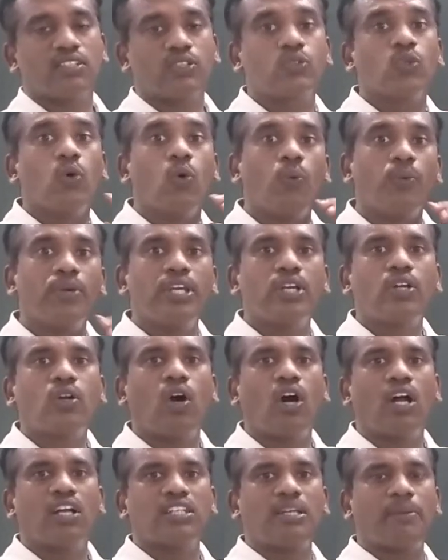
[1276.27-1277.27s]
So we
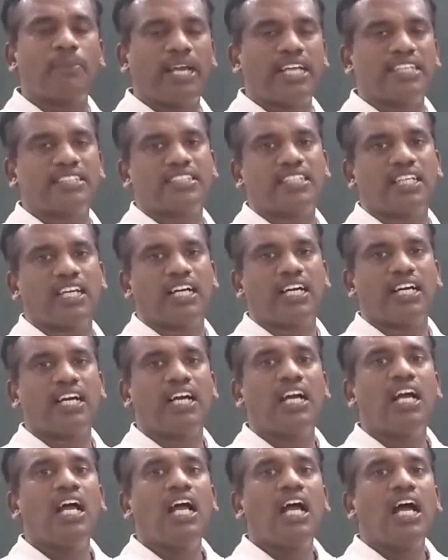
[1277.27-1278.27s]
call them as
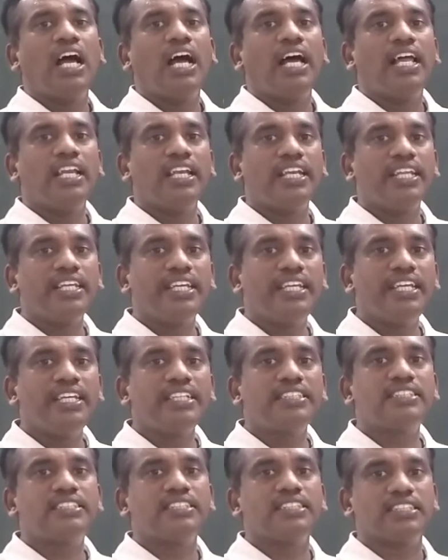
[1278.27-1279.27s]
the
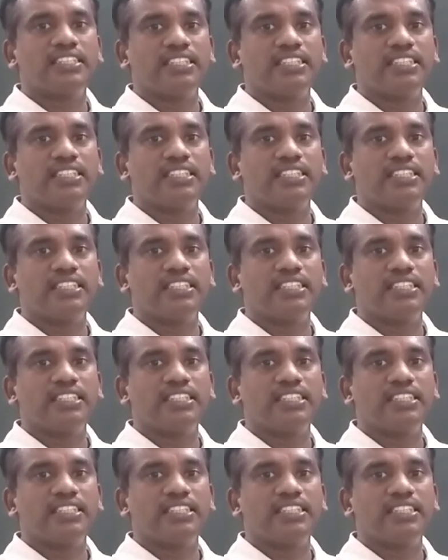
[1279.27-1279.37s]
least